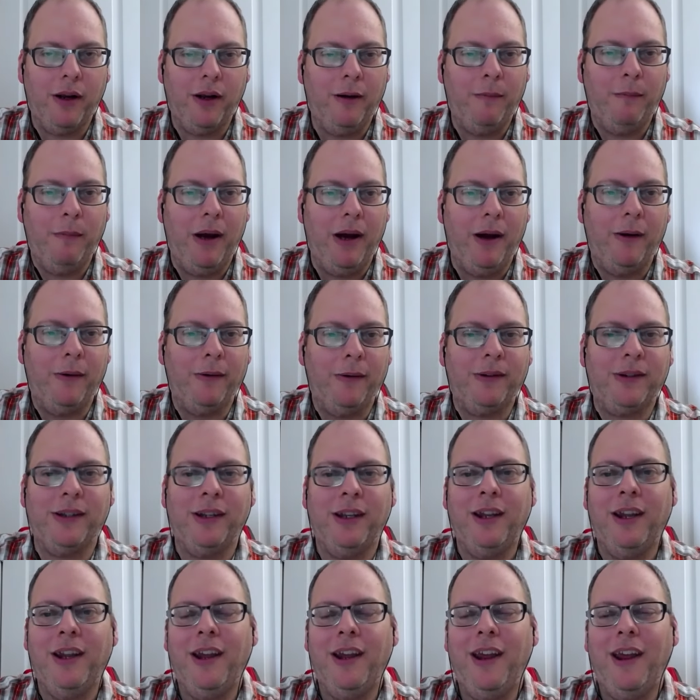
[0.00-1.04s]
amount,
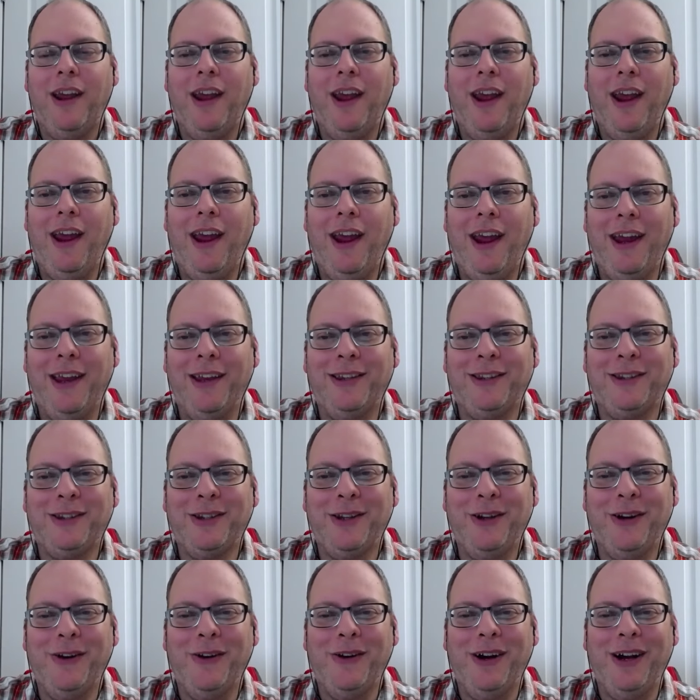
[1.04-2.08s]
and
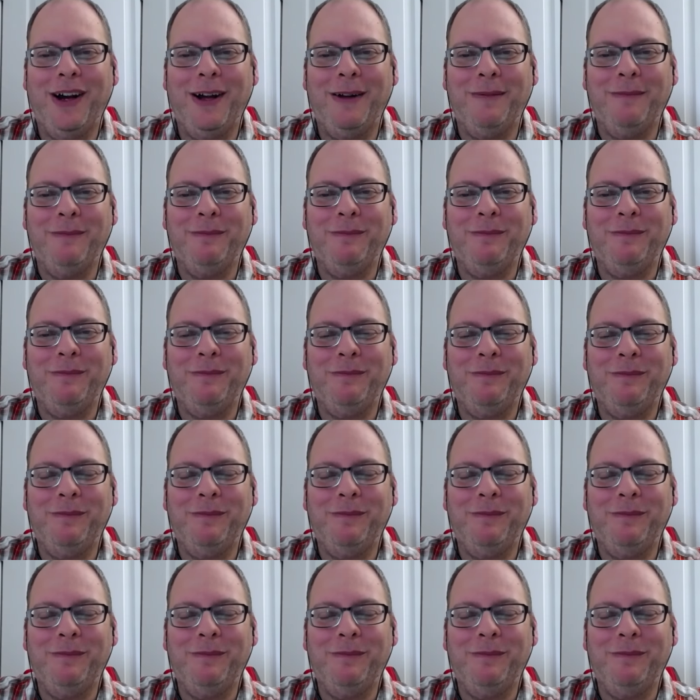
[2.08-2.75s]
so um,